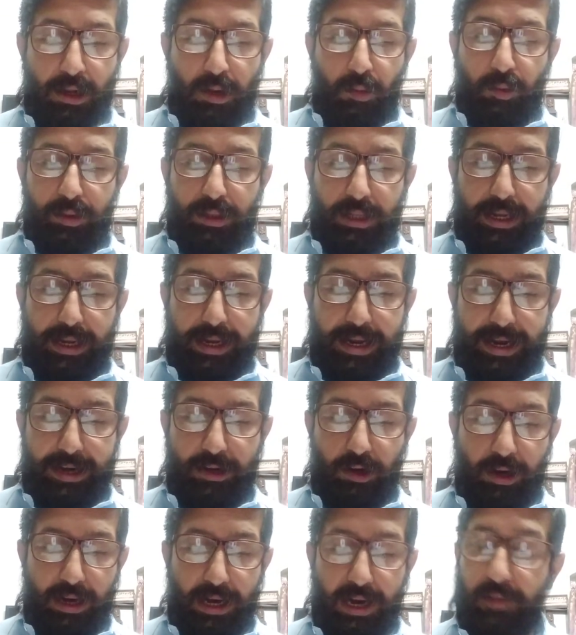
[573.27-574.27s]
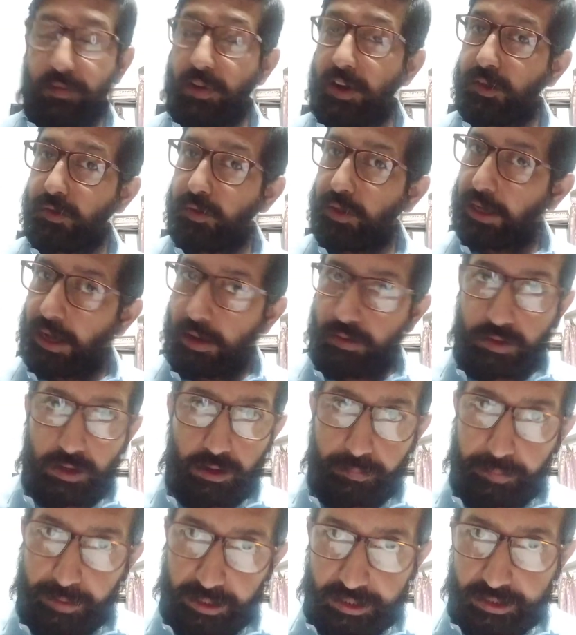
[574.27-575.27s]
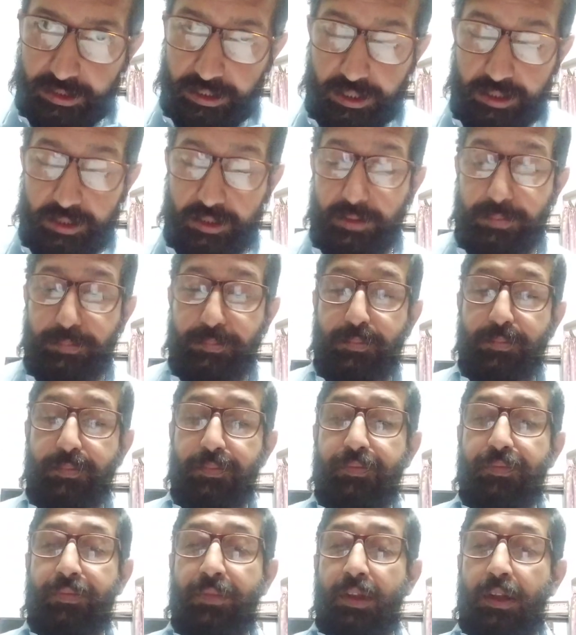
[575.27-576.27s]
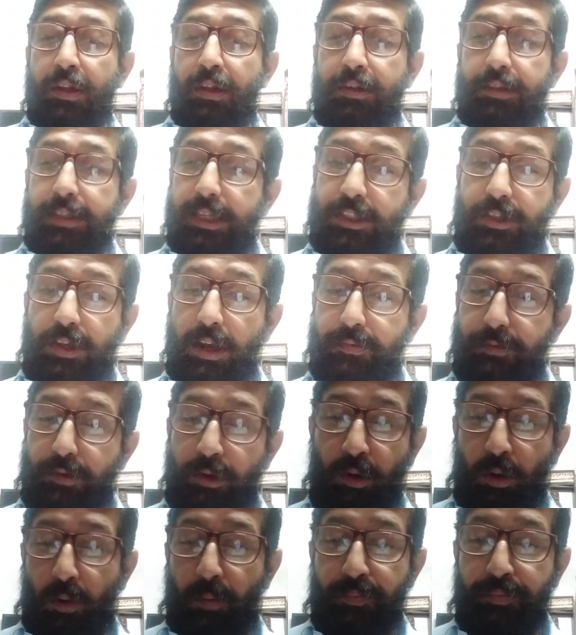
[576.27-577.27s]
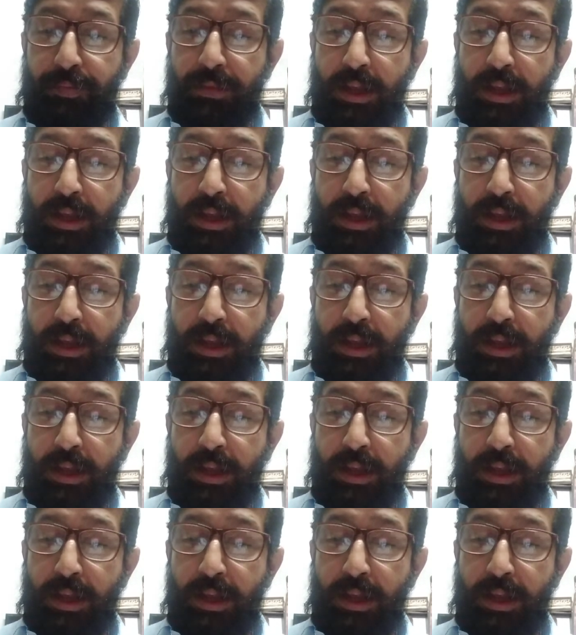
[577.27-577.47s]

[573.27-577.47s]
with the aid or advice of the Council of Ministers. This you have to know.